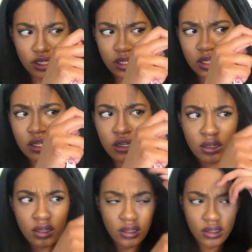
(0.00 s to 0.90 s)

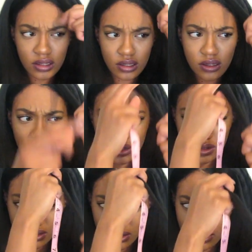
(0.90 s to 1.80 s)

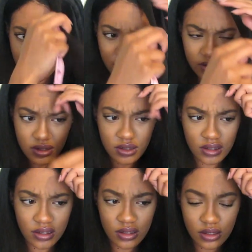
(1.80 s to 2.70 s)

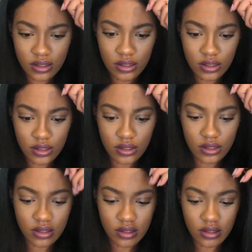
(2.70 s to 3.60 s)

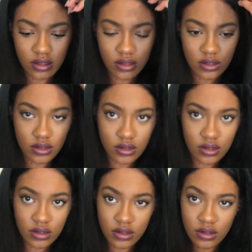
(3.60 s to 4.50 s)

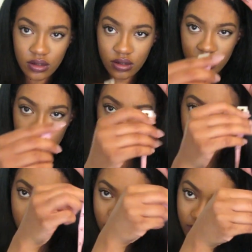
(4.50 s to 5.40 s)

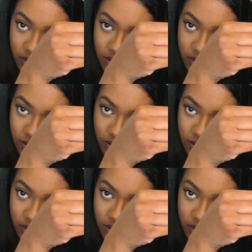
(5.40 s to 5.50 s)
Nothing is said.